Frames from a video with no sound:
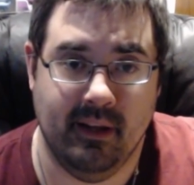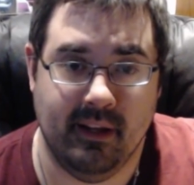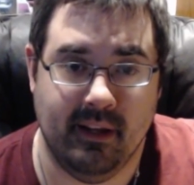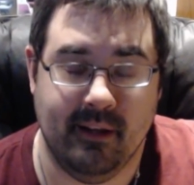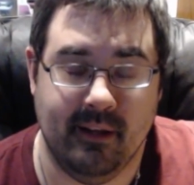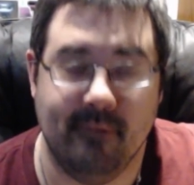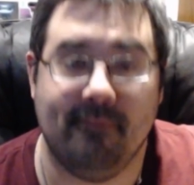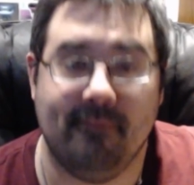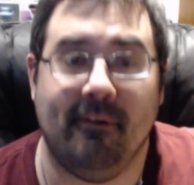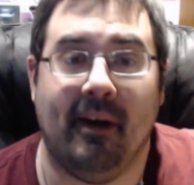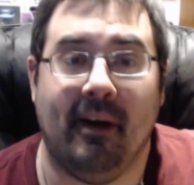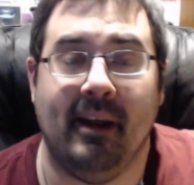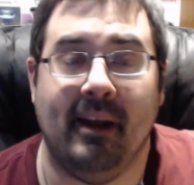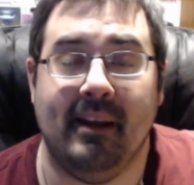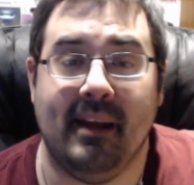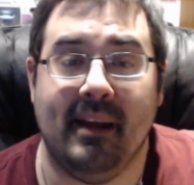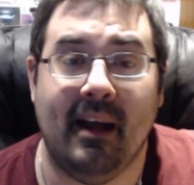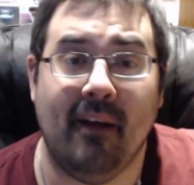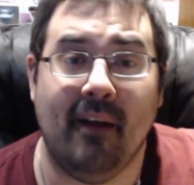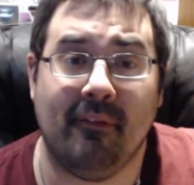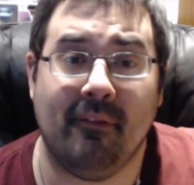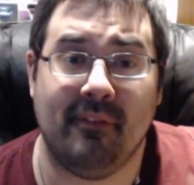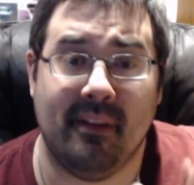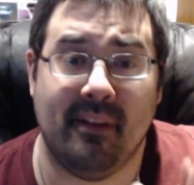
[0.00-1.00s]
You find
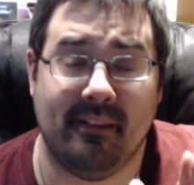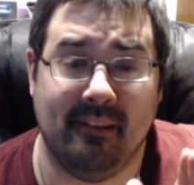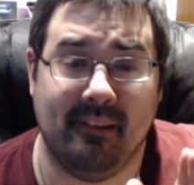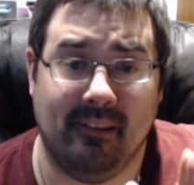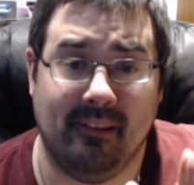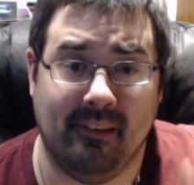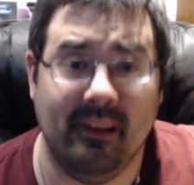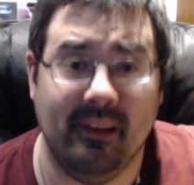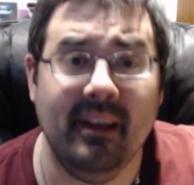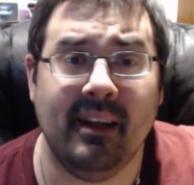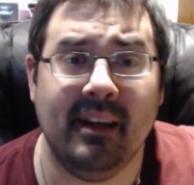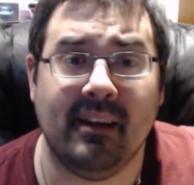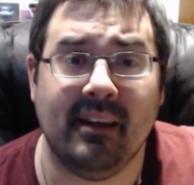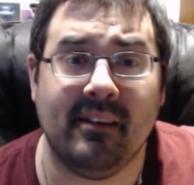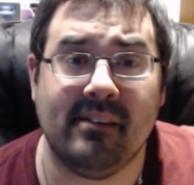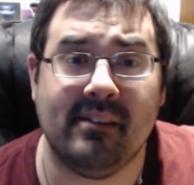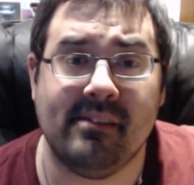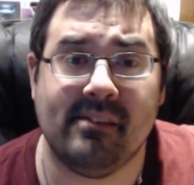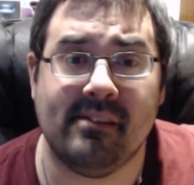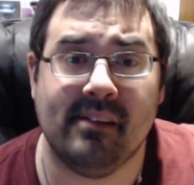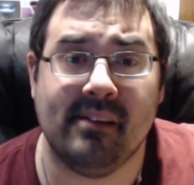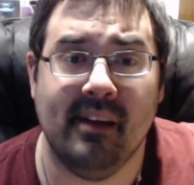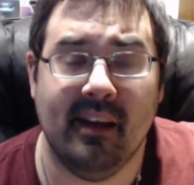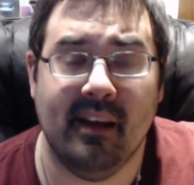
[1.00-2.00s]
out that the
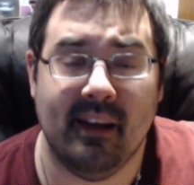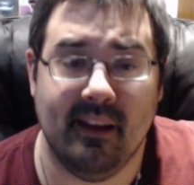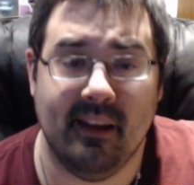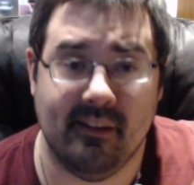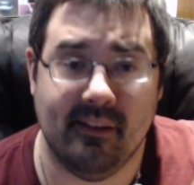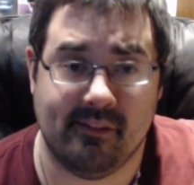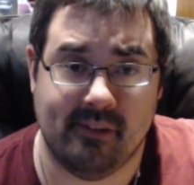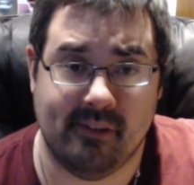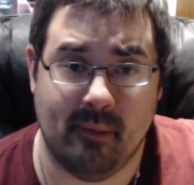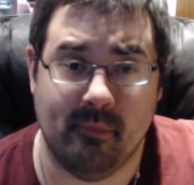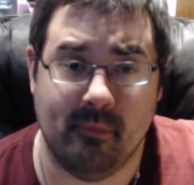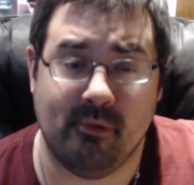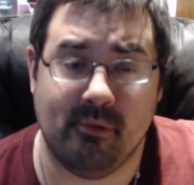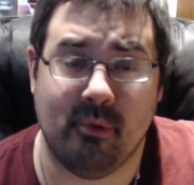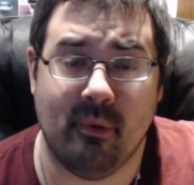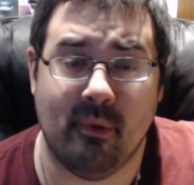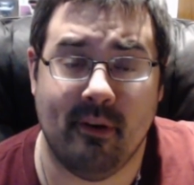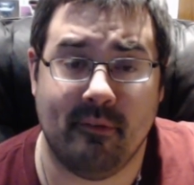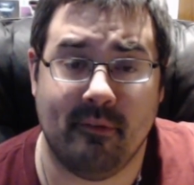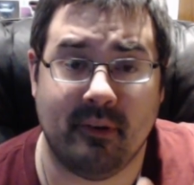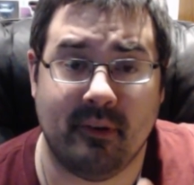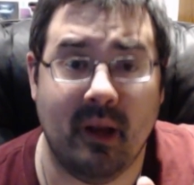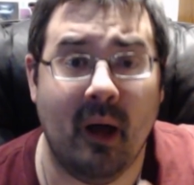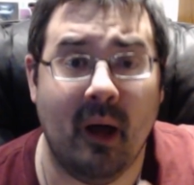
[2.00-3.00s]
lynx is some sort
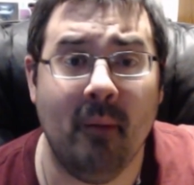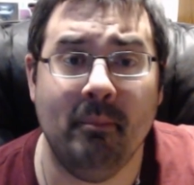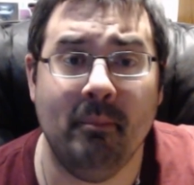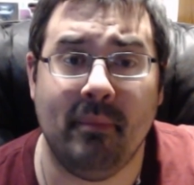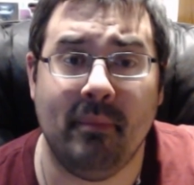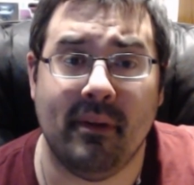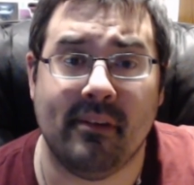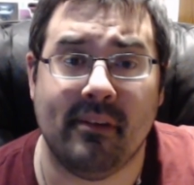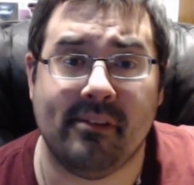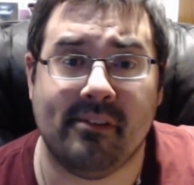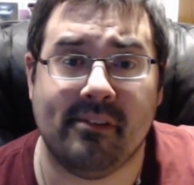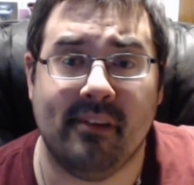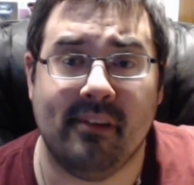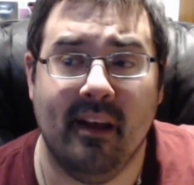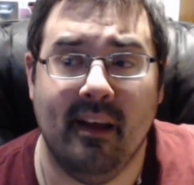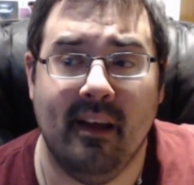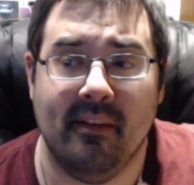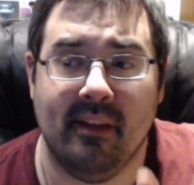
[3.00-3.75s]
of compass